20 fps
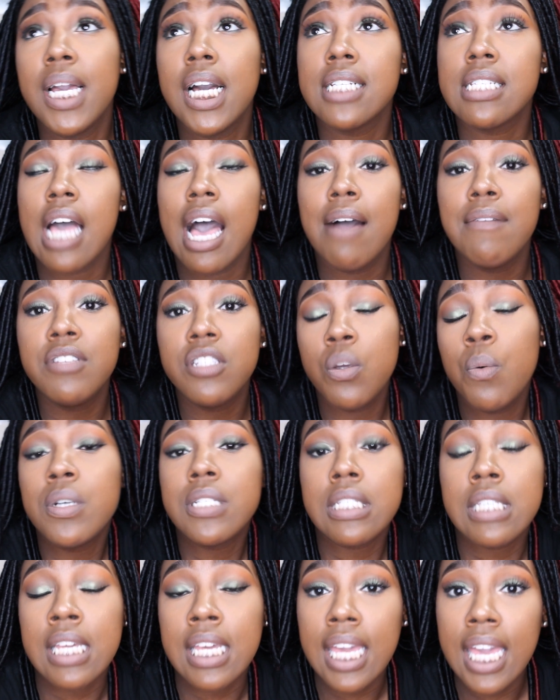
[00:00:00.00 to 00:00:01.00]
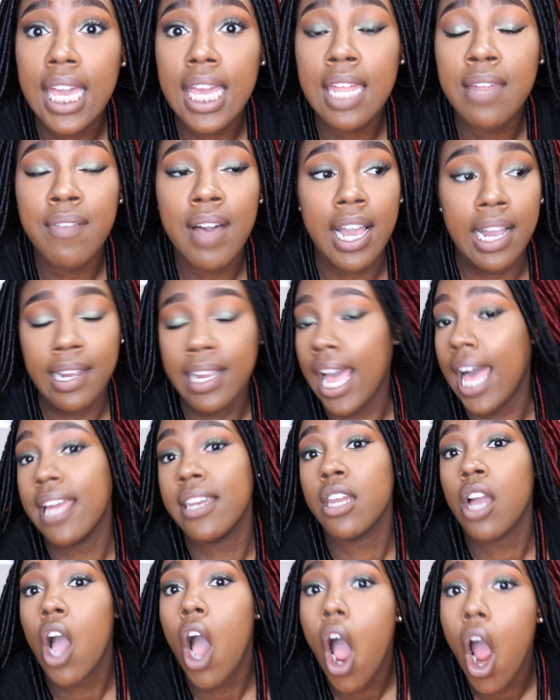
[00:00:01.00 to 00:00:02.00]
because I obviously wasn't a kid if I
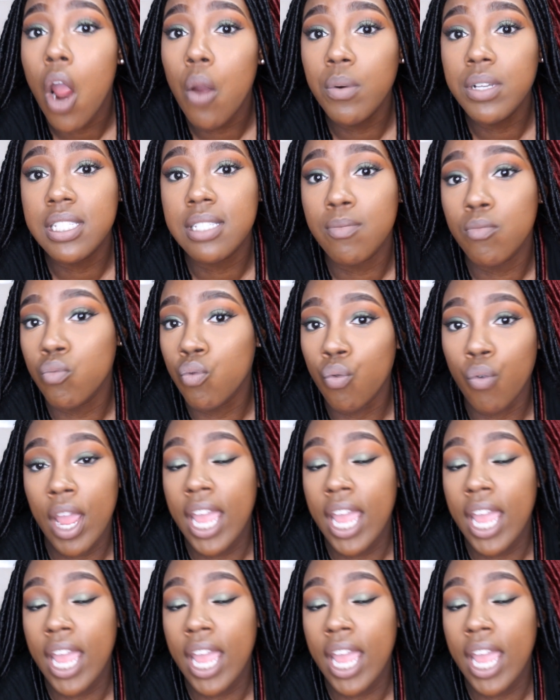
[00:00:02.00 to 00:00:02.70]
got in a car with some